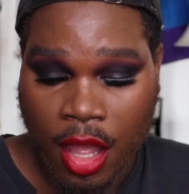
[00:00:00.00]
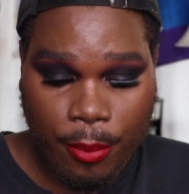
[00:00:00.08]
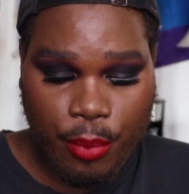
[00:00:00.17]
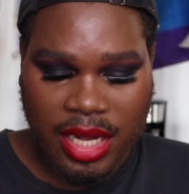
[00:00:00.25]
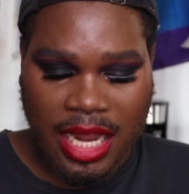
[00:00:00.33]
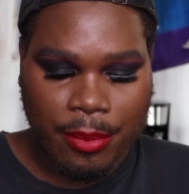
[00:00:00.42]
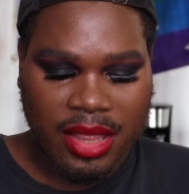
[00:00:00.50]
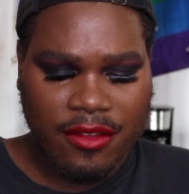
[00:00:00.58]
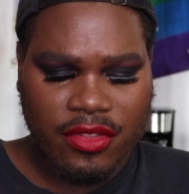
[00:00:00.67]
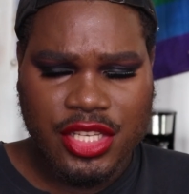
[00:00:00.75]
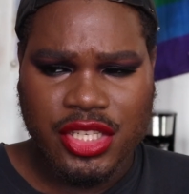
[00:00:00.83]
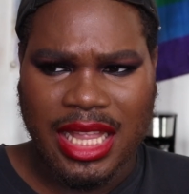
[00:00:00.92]
But I
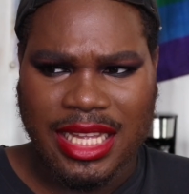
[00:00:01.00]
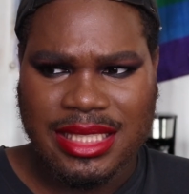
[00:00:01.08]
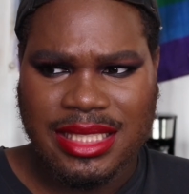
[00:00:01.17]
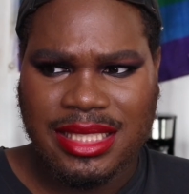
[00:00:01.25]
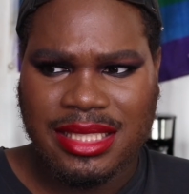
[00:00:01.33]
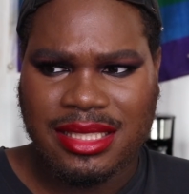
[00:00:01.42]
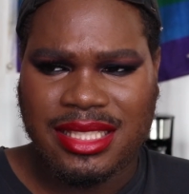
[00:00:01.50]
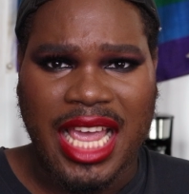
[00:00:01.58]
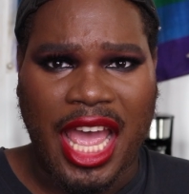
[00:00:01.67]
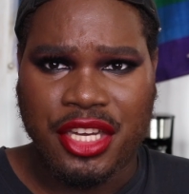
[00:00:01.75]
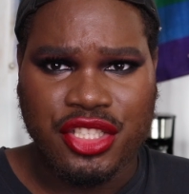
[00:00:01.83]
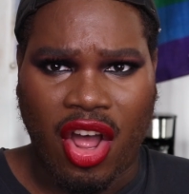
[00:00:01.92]
believe these are like
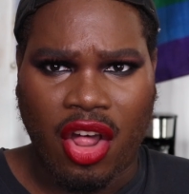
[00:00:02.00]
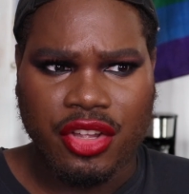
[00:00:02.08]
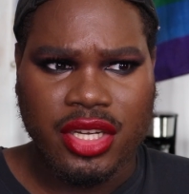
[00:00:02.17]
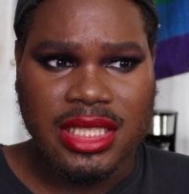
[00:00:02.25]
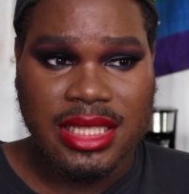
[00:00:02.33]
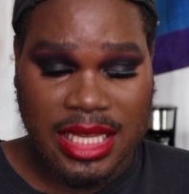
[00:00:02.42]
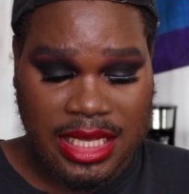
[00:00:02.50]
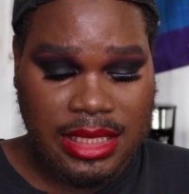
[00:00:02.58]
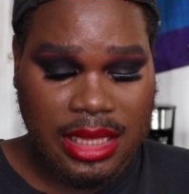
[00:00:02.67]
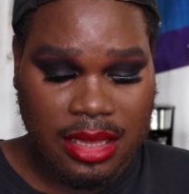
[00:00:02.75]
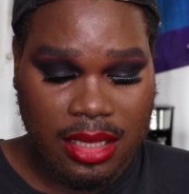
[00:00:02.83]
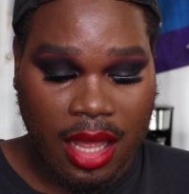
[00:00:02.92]
$10.
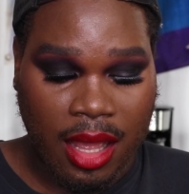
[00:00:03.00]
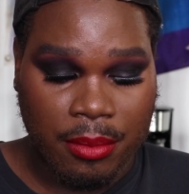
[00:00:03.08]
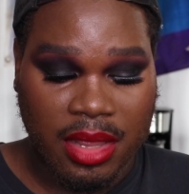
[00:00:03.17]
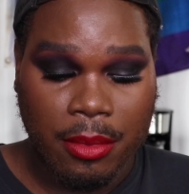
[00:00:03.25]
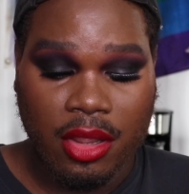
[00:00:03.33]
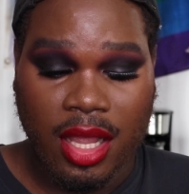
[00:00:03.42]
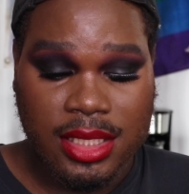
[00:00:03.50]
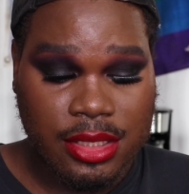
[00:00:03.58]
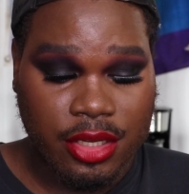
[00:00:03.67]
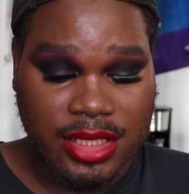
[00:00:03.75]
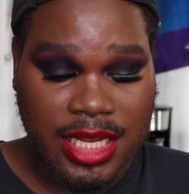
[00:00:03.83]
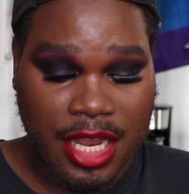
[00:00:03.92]
These lip glosses
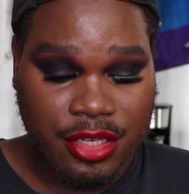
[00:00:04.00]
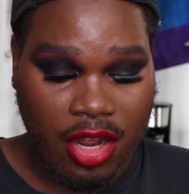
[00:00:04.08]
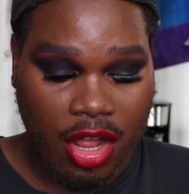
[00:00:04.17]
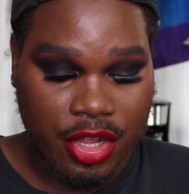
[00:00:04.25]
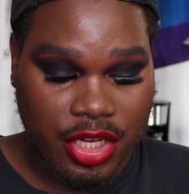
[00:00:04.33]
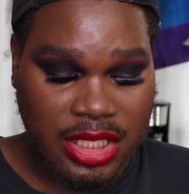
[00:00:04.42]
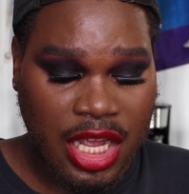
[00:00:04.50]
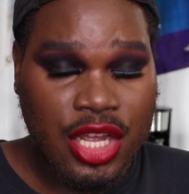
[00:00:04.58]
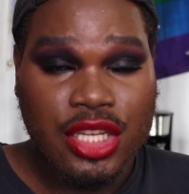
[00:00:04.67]
are $10.